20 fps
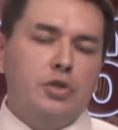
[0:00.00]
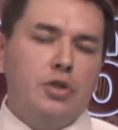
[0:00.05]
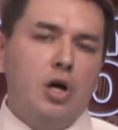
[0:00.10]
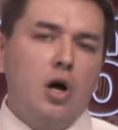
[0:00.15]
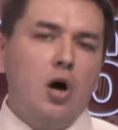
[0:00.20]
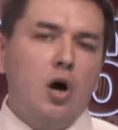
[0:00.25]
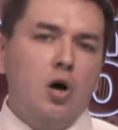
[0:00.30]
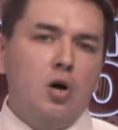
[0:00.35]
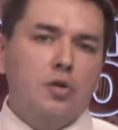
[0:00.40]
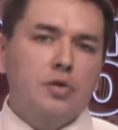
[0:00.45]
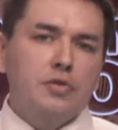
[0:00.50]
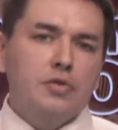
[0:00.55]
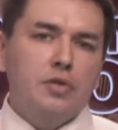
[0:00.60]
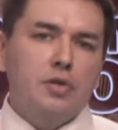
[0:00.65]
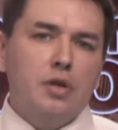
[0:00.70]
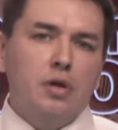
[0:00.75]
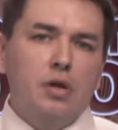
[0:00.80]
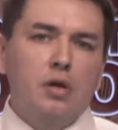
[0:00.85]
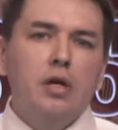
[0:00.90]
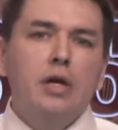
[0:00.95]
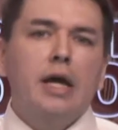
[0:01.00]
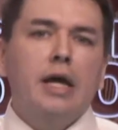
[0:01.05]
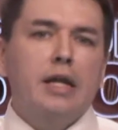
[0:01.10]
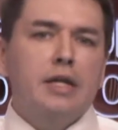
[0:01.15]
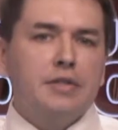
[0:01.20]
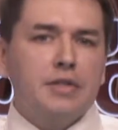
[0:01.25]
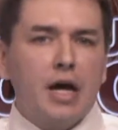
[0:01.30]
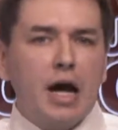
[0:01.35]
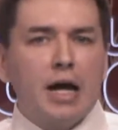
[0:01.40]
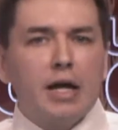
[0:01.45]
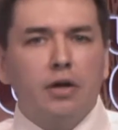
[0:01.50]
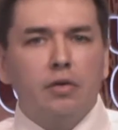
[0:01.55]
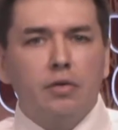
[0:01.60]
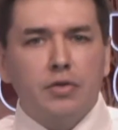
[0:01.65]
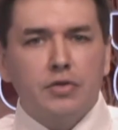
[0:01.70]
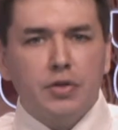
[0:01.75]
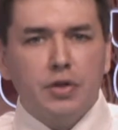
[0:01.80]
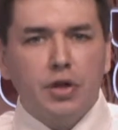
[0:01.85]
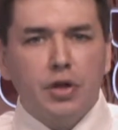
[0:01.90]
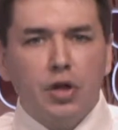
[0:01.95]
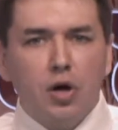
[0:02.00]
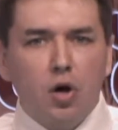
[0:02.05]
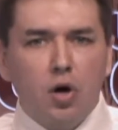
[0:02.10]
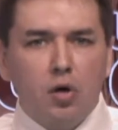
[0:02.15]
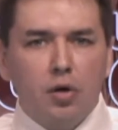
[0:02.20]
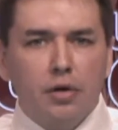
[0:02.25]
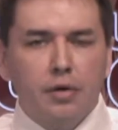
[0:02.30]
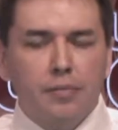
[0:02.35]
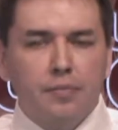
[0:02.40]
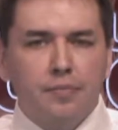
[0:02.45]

dogs, and a tiger isn't a dog.